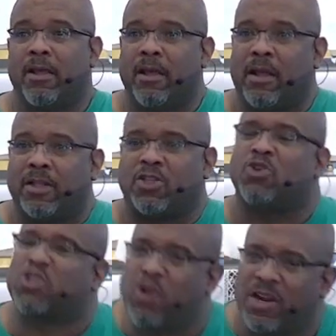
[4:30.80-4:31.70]
Don't
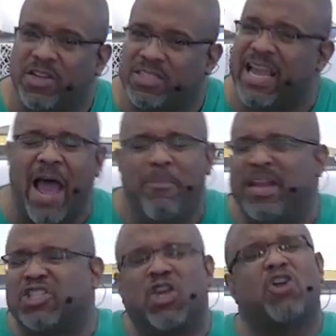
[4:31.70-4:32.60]
you understand? I've been in
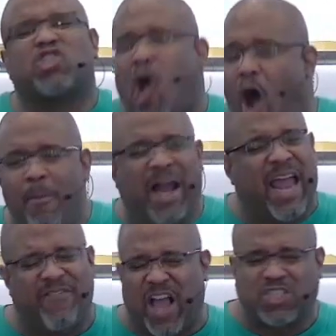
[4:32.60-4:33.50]
church all my life.
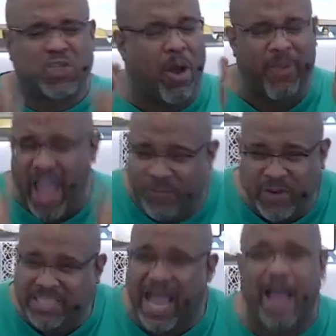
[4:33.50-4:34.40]
I show up every
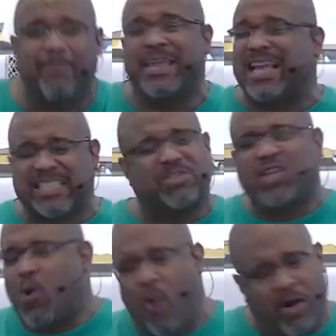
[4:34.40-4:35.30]
time. Yes, I'm still
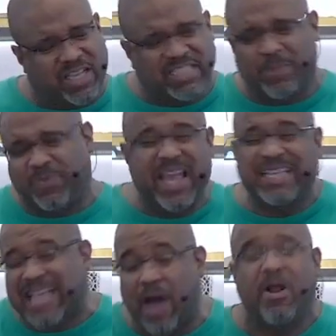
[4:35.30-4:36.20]
working some things
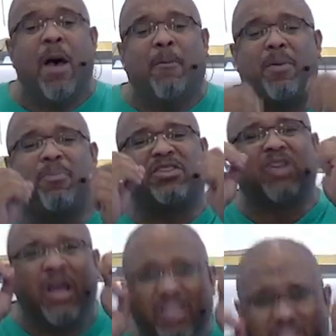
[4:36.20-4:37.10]
out, but,
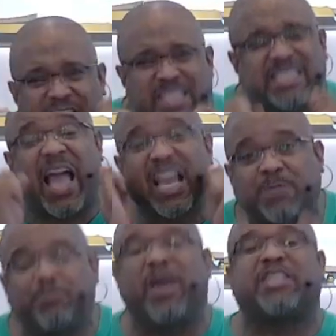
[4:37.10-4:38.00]
but Jesus, I
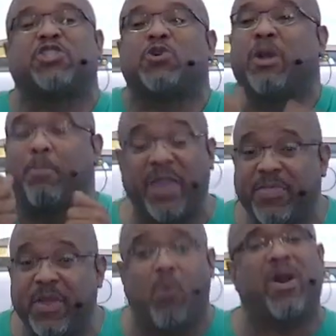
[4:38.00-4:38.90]
expect you to be
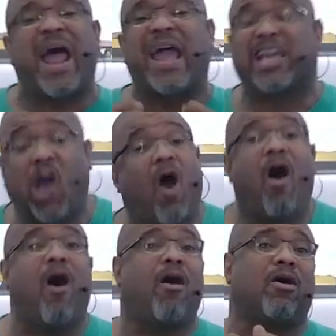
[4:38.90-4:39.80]
there when I
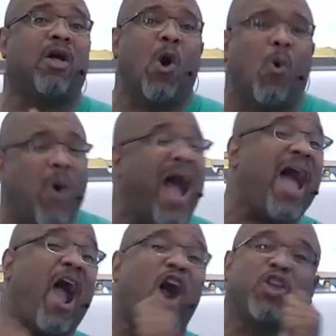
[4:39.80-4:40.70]
call. Why
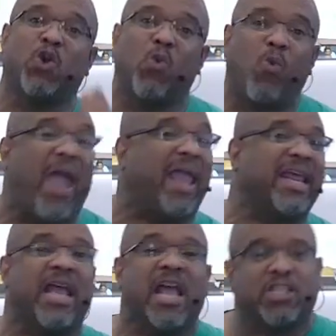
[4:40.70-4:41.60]
are you waiting
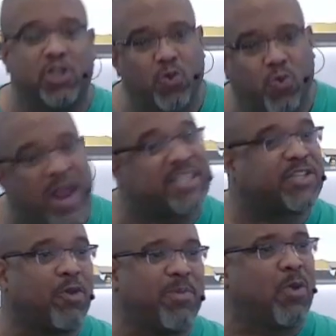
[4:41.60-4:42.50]
to rescue
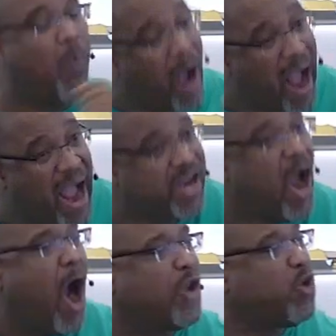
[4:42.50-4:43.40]
me? Why
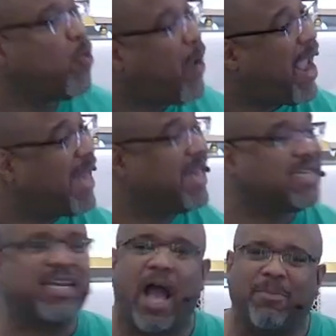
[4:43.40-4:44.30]
are you waiting to
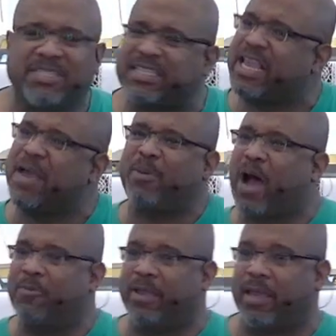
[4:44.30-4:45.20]
come see about me?